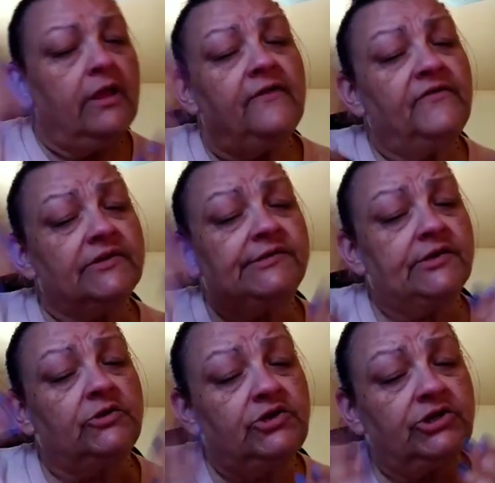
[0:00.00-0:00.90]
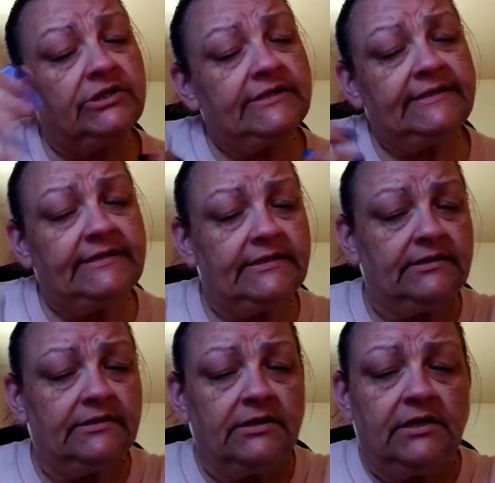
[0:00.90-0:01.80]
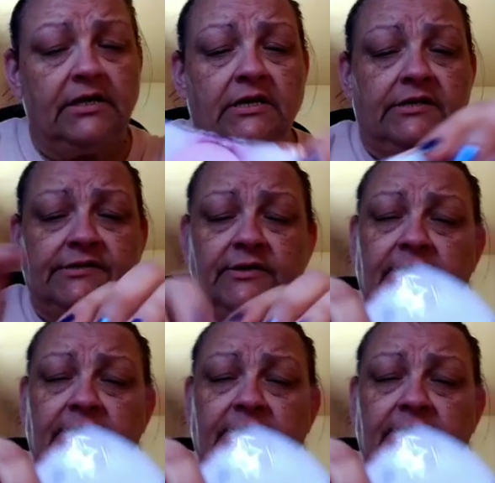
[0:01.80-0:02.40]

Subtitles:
That feels so good. So